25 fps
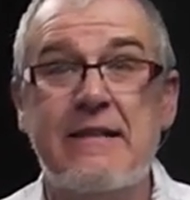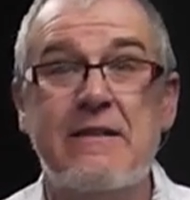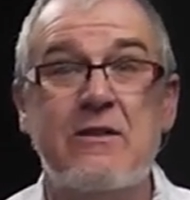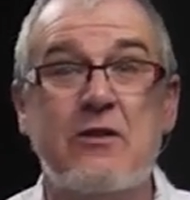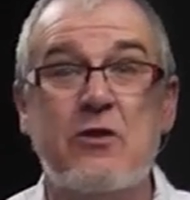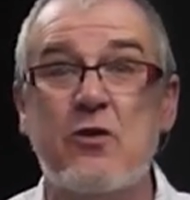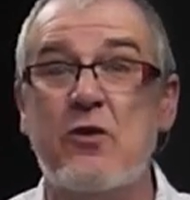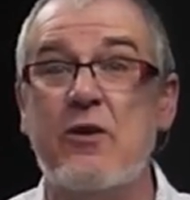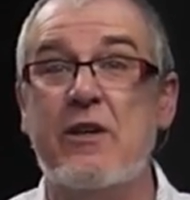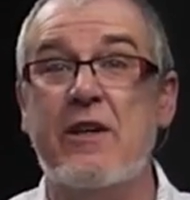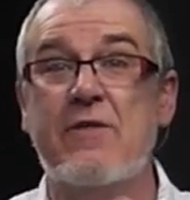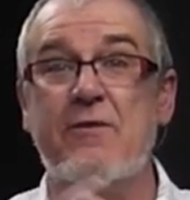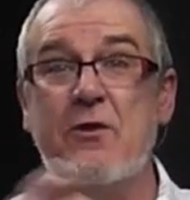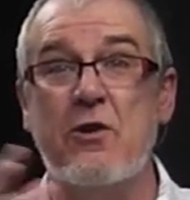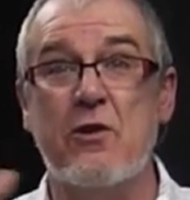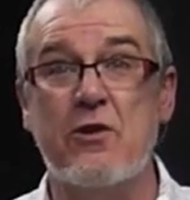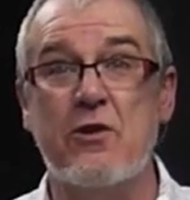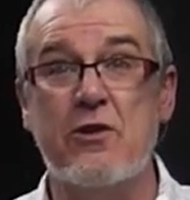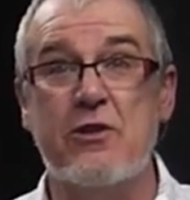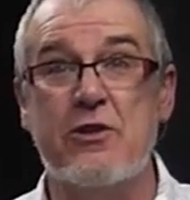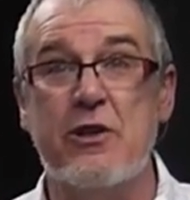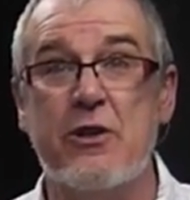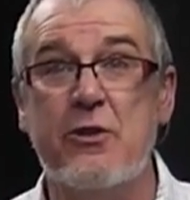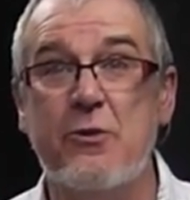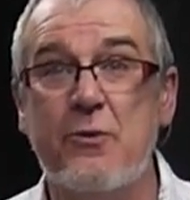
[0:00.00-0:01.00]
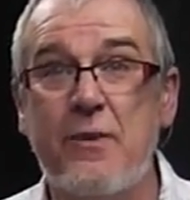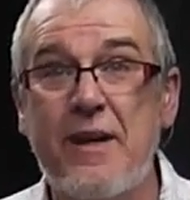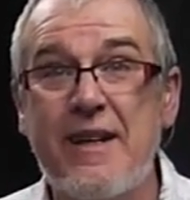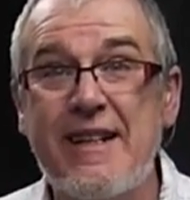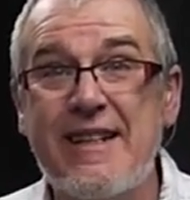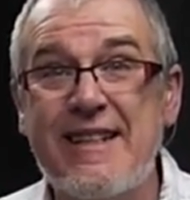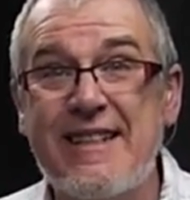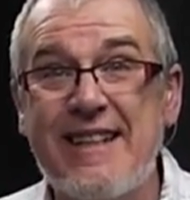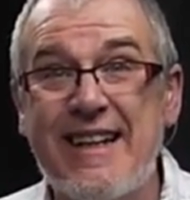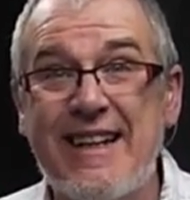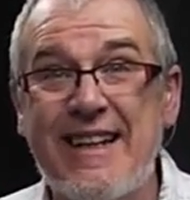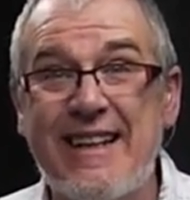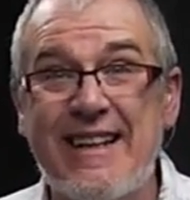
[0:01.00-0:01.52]
So you've got two ways.
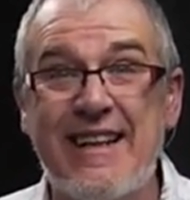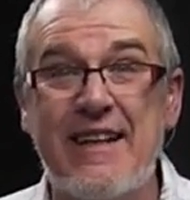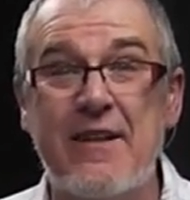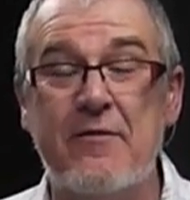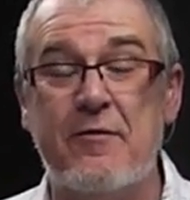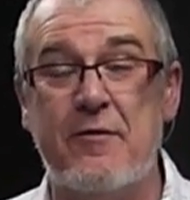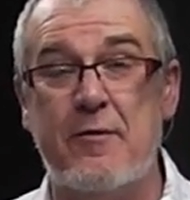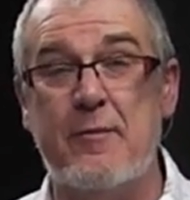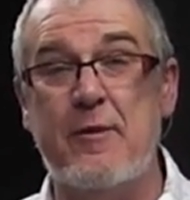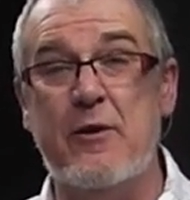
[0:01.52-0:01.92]
You can get it from